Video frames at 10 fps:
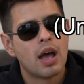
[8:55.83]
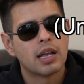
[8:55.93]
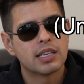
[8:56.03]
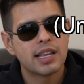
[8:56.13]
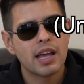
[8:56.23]

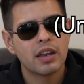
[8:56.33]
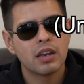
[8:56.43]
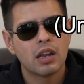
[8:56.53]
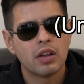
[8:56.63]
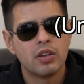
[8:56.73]

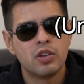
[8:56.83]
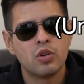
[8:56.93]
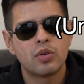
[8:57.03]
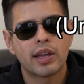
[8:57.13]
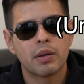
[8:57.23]
then
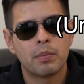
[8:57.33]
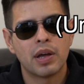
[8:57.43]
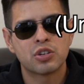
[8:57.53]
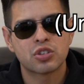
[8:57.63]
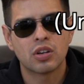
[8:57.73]
you can
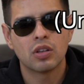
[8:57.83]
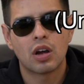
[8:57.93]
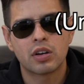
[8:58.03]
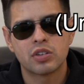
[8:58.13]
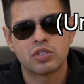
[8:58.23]
bench
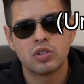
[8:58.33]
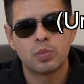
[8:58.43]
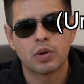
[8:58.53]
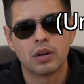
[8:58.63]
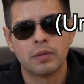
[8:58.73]
unlock your
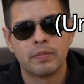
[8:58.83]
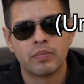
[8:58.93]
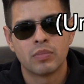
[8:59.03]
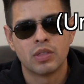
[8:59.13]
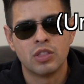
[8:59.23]
Supra.
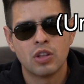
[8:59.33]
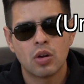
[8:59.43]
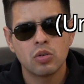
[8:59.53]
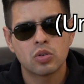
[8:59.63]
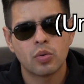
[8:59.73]

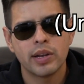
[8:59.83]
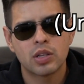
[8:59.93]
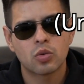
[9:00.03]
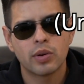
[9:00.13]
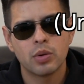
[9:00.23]
No
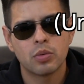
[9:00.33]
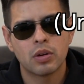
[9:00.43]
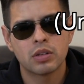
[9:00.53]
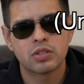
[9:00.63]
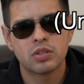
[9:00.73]

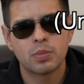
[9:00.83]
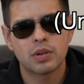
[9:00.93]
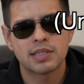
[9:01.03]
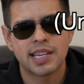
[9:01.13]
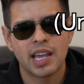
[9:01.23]
2021
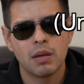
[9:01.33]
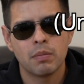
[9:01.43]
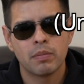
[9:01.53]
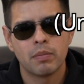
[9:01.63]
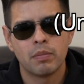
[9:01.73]
Supras came